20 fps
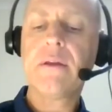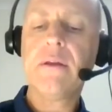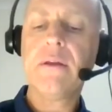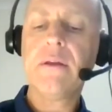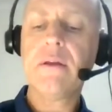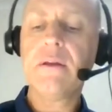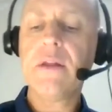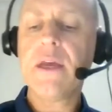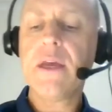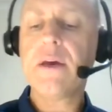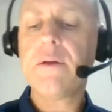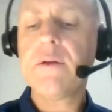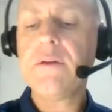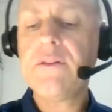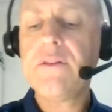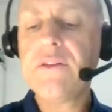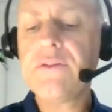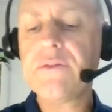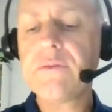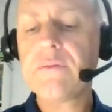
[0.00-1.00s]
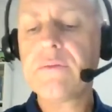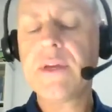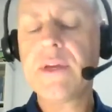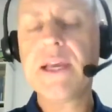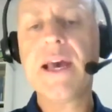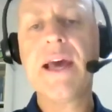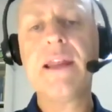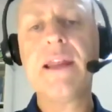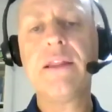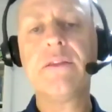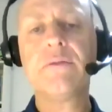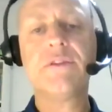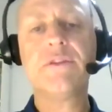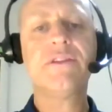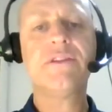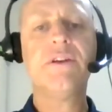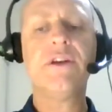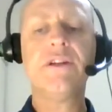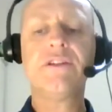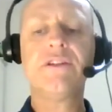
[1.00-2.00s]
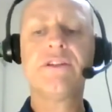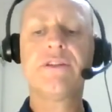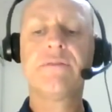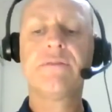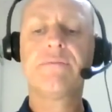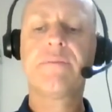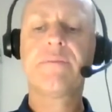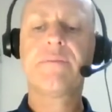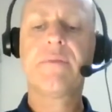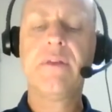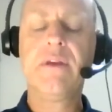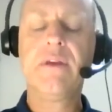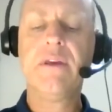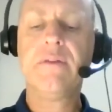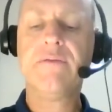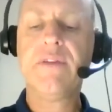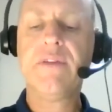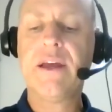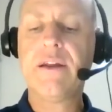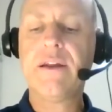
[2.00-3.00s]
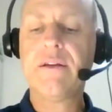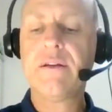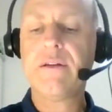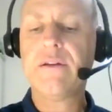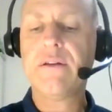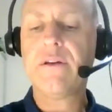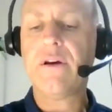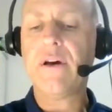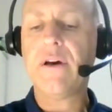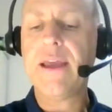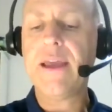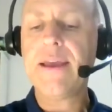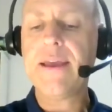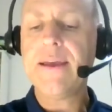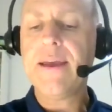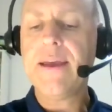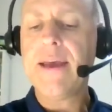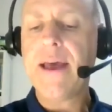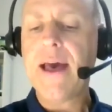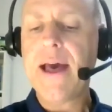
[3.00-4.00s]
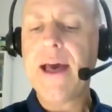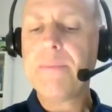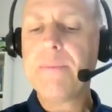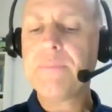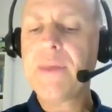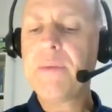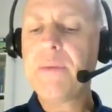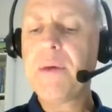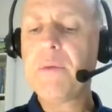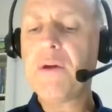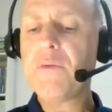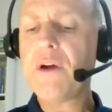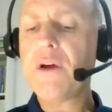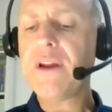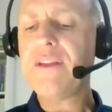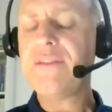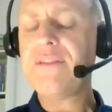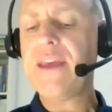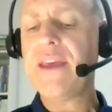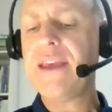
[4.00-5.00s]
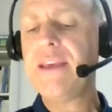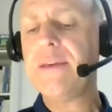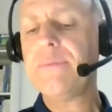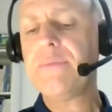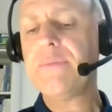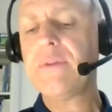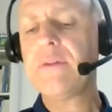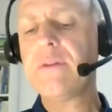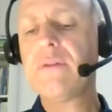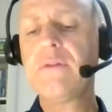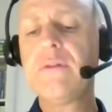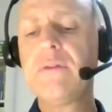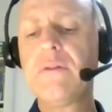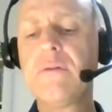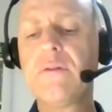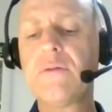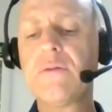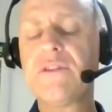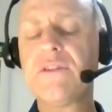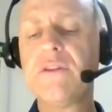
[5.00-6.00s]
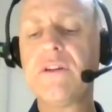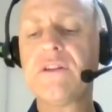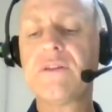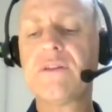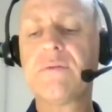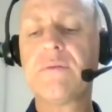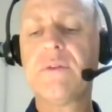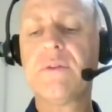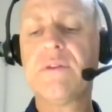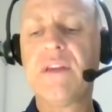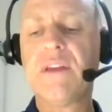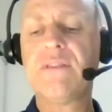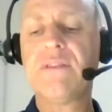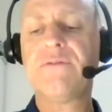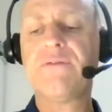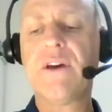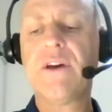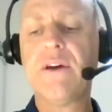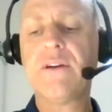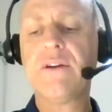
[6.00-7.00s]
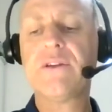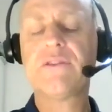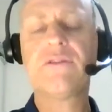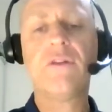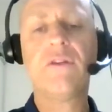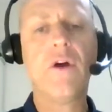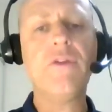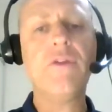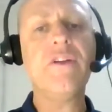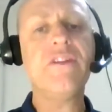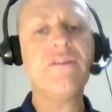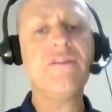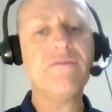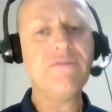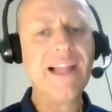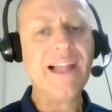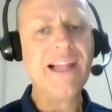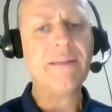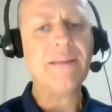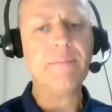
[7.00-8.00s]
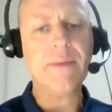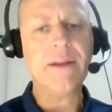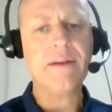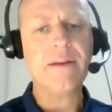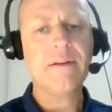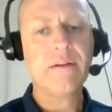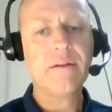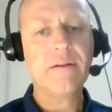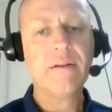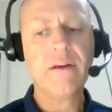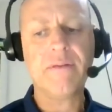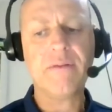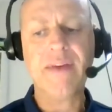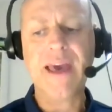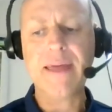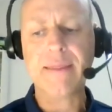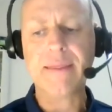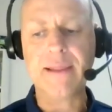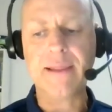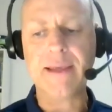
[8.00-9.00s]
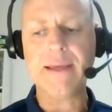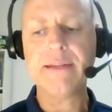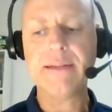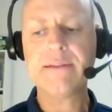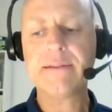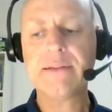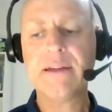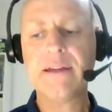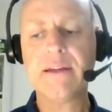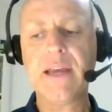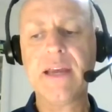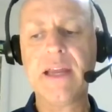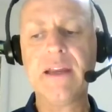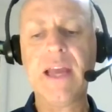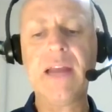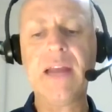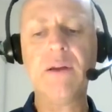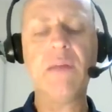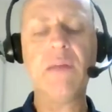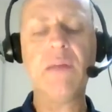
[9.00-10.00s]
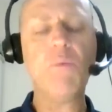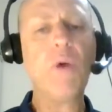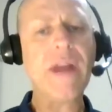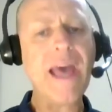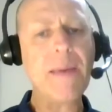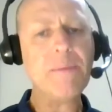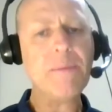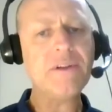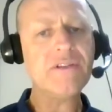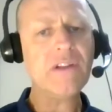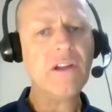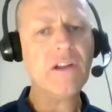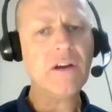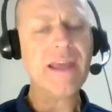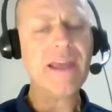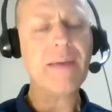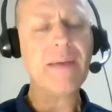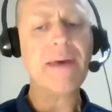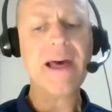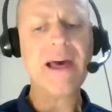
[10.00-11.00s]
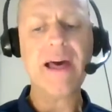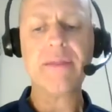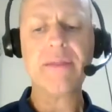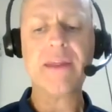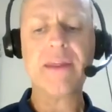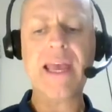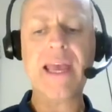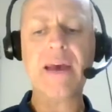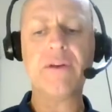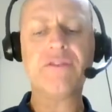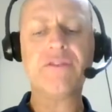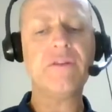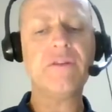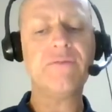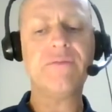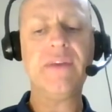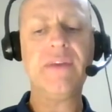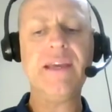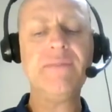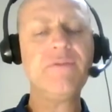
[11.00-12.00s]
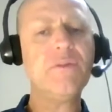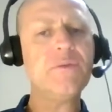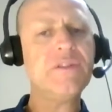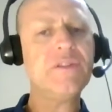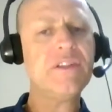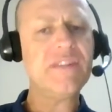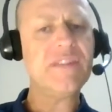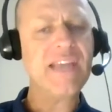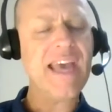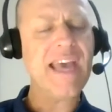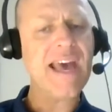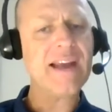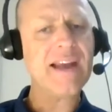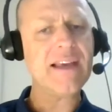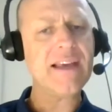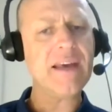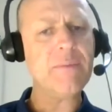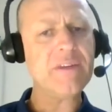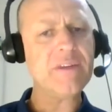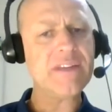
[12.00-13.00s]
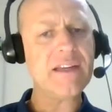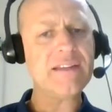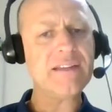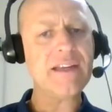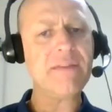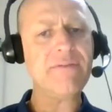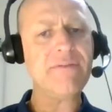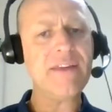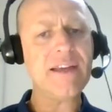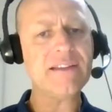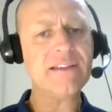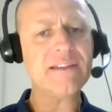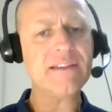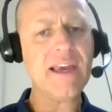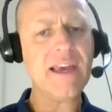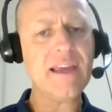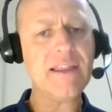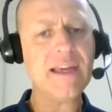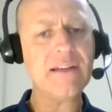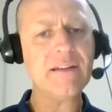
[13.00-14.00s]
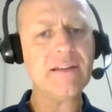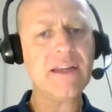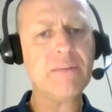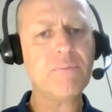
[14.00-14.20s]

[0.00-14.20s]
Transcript: Now, just regarding the research that you've done, Di, am I right in saying the research has focused on the development of athletes and what happens along that path and how it sort of influences the outcome? Is that fair to say that